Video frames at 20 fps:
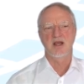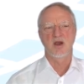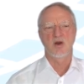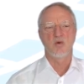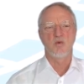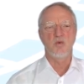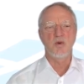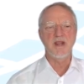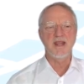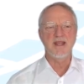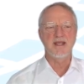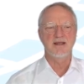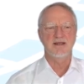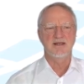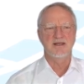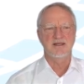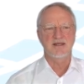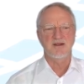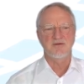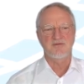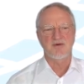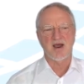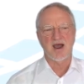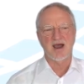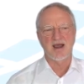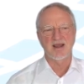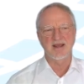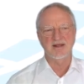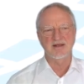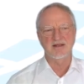We
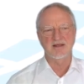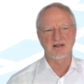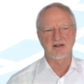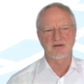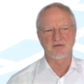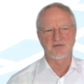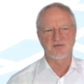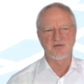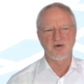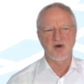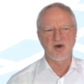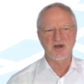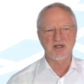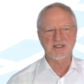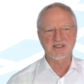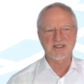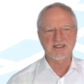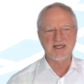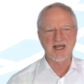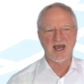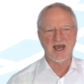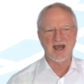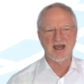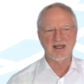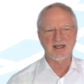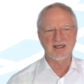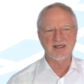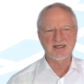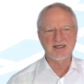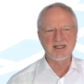define the first
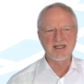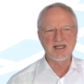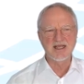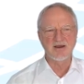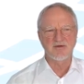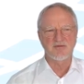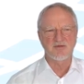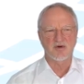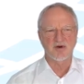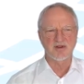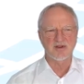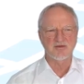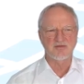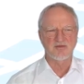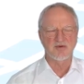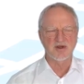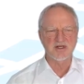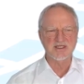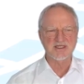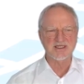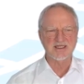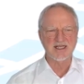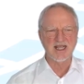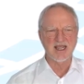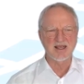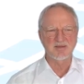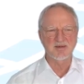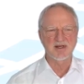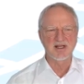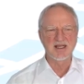target here for the first
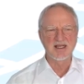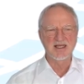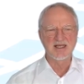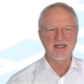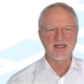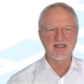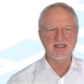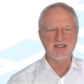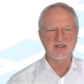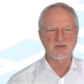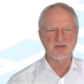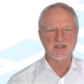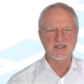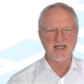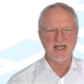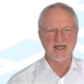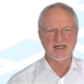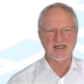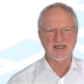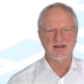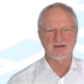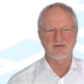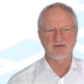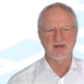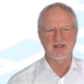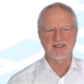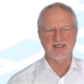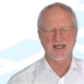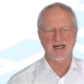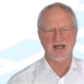cable is UZ
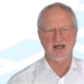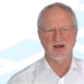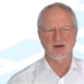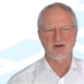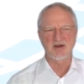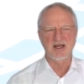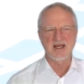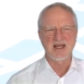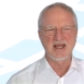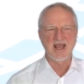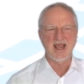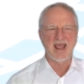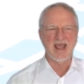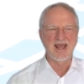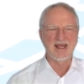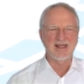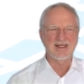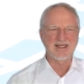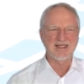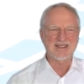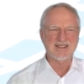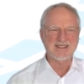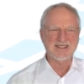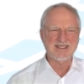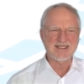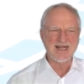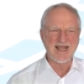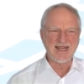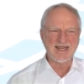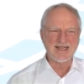equals 0 and the
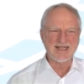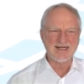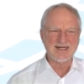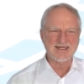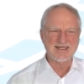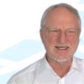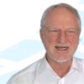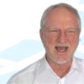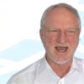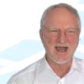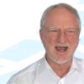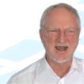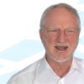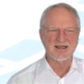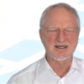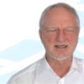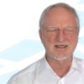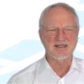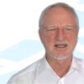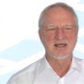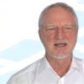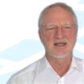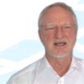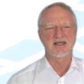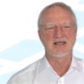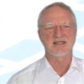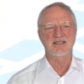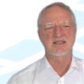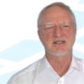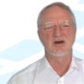second target
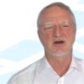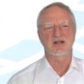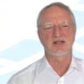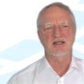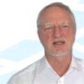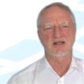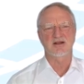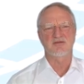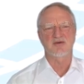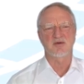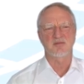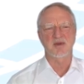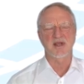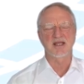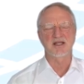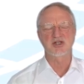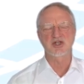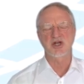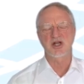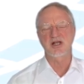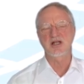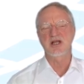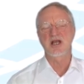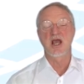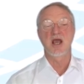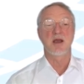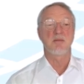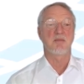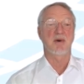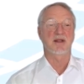is not a deformation
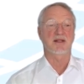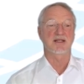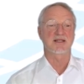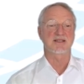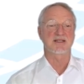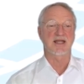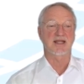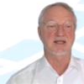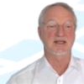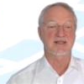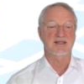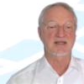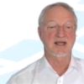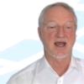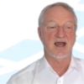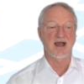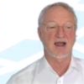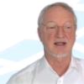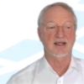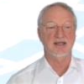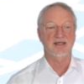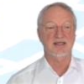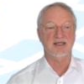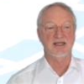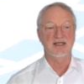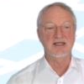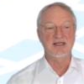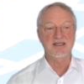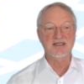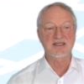but the second target
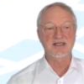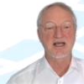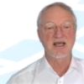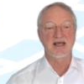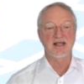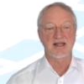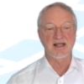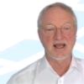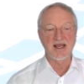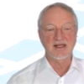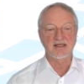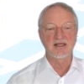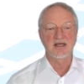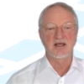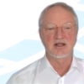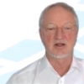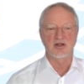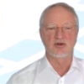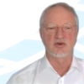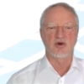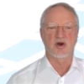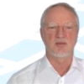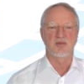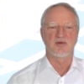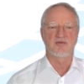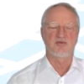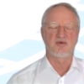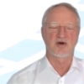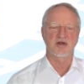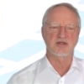is that the normal
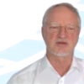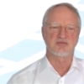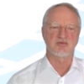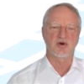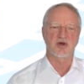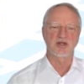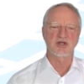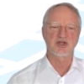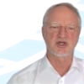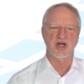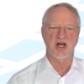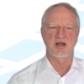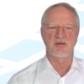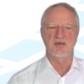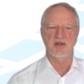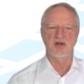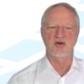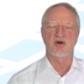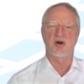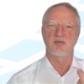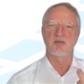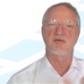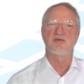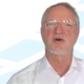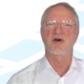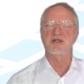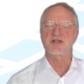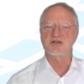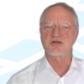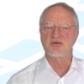force 1 shall be normal
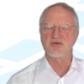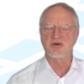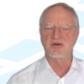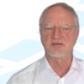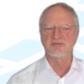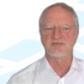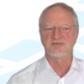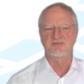force 2.